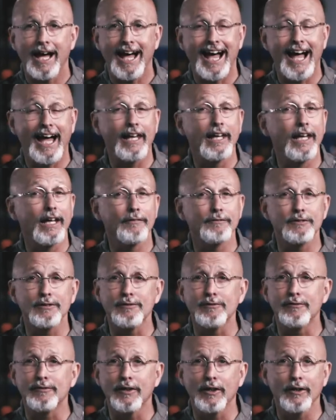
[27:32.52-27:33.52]
I love you
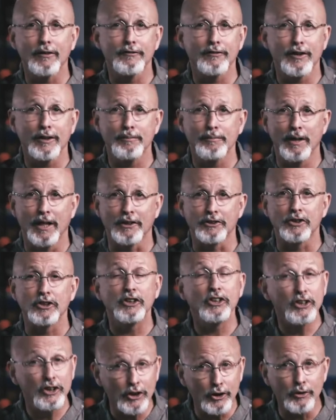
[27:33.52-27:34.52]
very, very much.
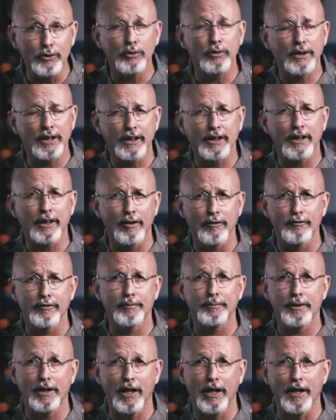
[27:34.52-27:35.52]
You can hear
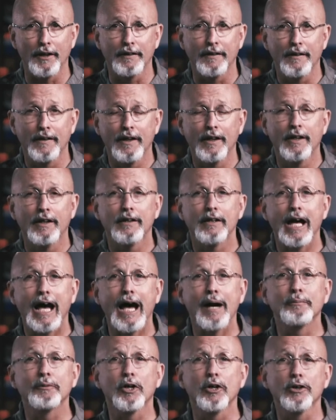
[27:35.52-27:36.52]
from God.
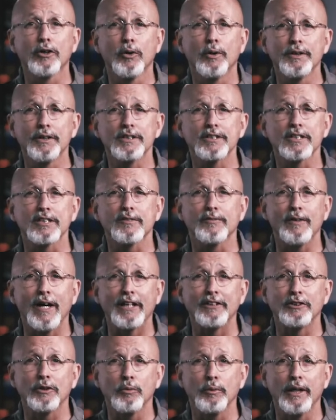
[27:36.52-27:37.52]
I'm Kurt Owen. This is
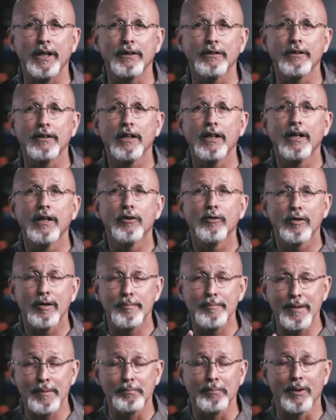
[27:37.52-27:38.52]
Fight to Win.
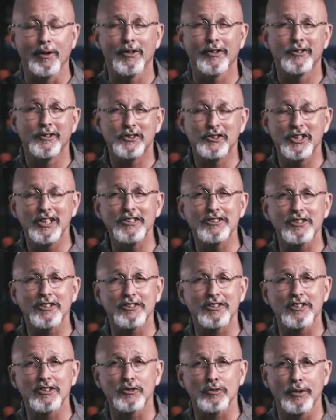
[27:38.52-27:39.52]
Remember,
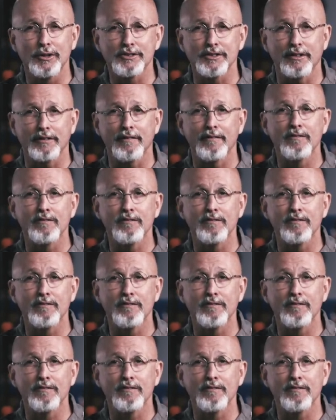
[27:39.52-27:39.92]
Jesus is risen.